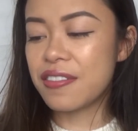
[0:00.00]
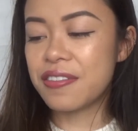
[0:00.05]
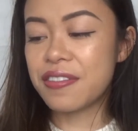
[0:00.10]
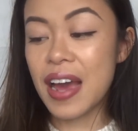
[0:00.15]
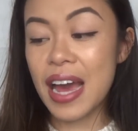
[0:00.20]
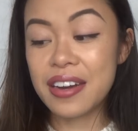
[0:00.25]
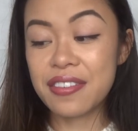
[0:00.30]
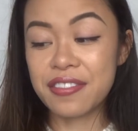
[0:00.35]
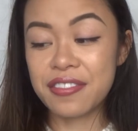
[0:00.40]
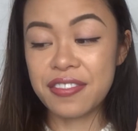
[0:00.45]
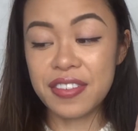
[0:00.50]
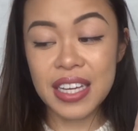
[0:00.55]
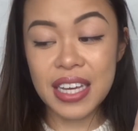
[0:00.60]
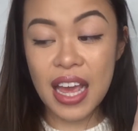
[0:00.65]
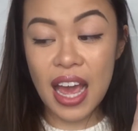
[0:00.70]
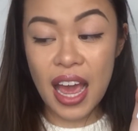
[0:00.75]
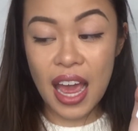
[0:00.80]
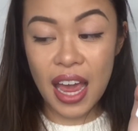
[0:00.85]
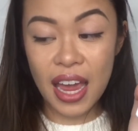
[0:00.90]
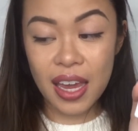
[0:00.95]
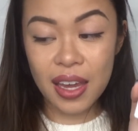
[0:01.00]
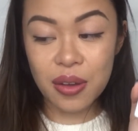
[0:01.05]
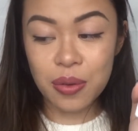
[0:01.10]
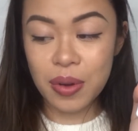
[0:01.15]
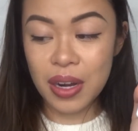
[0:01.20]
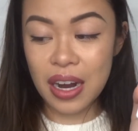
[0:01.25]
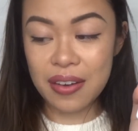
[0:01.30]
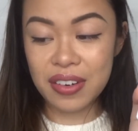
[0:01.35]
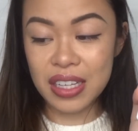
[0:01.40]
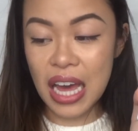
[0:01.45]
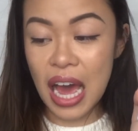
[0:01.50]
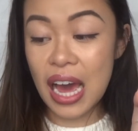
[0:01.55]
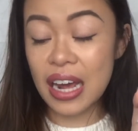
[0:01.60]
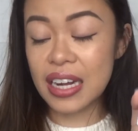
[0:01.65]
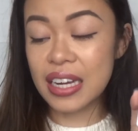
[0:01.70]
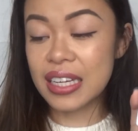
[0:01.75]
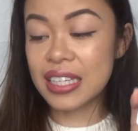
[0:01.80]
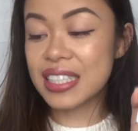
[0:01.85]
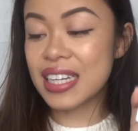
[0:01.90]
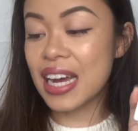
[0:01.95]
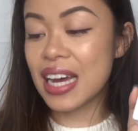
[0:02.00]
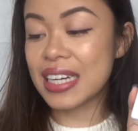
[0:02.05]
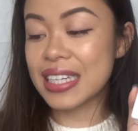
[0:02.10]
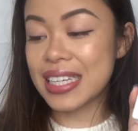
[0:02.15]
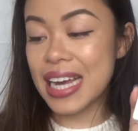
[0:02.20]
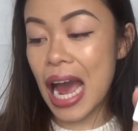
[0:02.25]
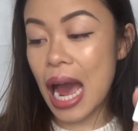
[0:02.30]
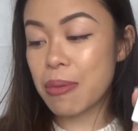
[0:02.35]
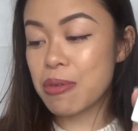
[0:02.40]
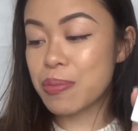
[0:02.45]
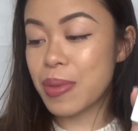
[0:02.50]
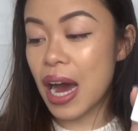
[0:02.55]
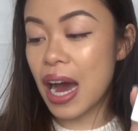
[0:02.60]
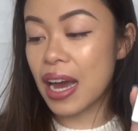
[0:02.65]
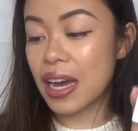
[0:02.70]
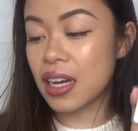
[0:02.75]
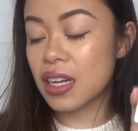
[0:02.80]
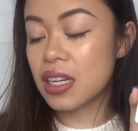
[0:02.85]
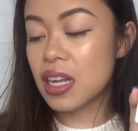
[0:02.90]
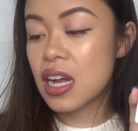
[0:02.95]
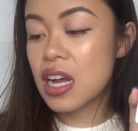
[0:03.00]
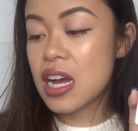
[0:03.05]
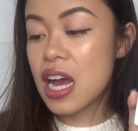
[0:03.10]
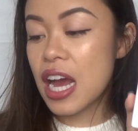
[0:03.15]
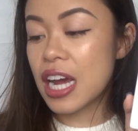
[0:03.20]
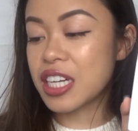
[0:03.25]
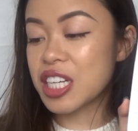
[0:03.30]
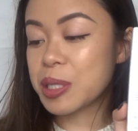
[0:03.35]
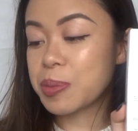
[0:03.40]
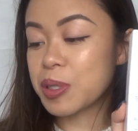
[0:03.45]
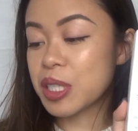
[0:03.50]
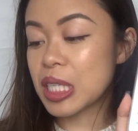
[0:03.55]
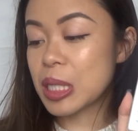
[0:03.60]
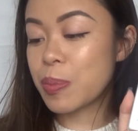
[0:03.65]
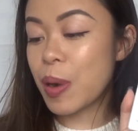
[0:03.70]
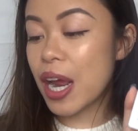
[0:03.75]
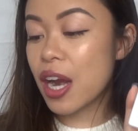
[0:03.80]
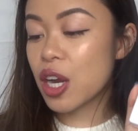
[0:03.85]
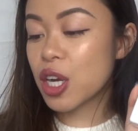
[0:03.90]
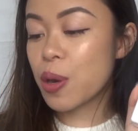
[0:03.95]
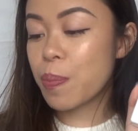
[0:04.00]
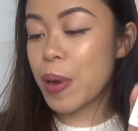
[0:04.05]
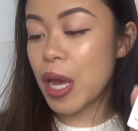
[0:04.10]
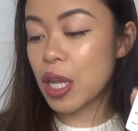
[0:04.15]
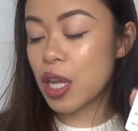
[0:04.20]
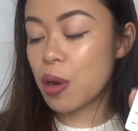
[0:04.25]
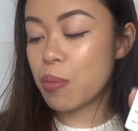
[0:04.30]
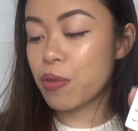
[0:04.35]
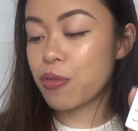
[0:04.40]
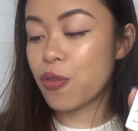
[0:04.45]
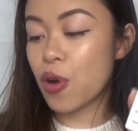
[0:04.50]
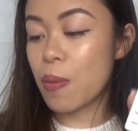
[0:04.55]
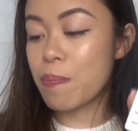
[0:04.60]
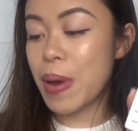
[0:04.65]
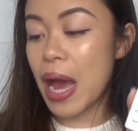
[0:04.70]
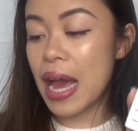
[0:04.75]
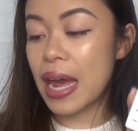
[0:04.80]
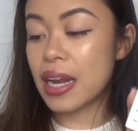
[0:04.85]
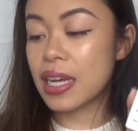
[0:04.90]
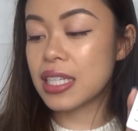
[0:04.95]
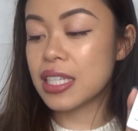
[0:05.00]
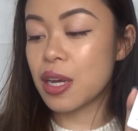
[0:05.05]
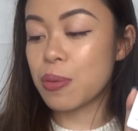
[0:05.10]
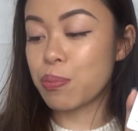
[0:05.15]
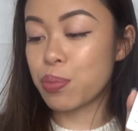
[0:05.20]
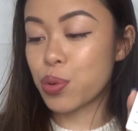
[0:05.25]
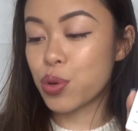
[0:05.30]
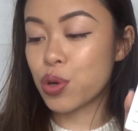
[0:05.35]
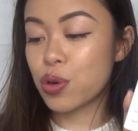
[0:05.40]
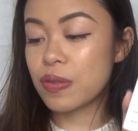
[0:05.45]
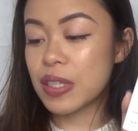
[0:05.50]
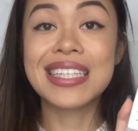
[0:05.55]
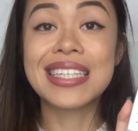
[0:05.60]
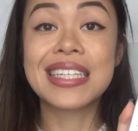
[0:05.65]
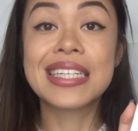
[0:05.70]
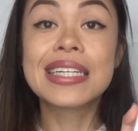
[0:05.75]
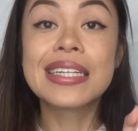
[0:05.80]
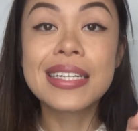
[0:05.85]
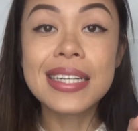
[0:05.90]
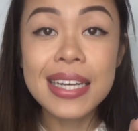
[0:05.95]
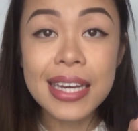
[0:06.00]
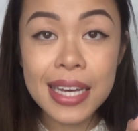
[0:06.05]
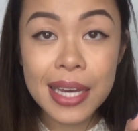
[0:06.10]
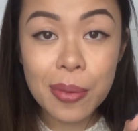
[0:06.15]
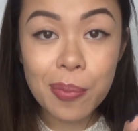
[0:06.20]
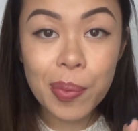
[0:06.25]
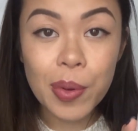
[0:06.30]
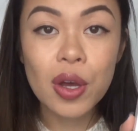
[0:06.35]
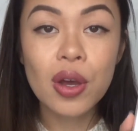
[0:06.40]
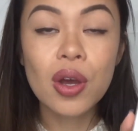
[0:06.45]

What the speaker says: vetiver, whatever that is, and chamomile, and you're supposed to spray it on your pillow before bed to improve sleep